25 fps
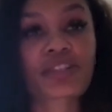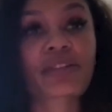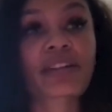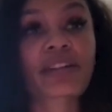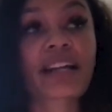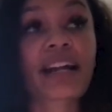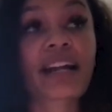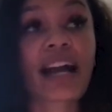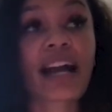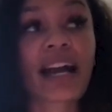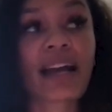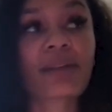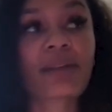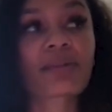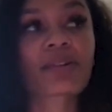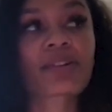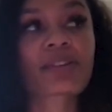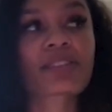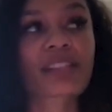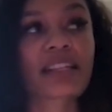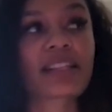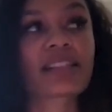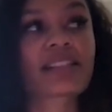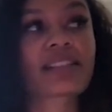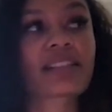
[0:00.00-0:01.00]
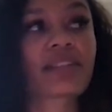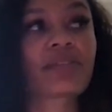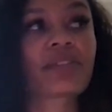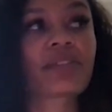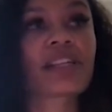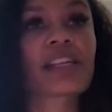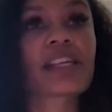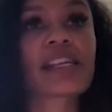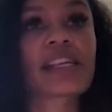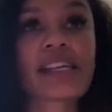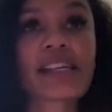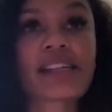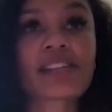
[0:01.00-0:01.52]
And I will say it's definitely
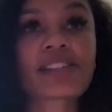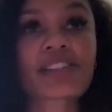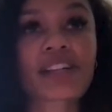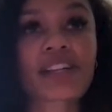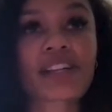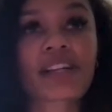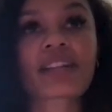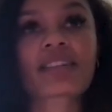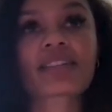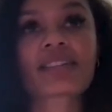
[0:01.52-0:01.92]
easier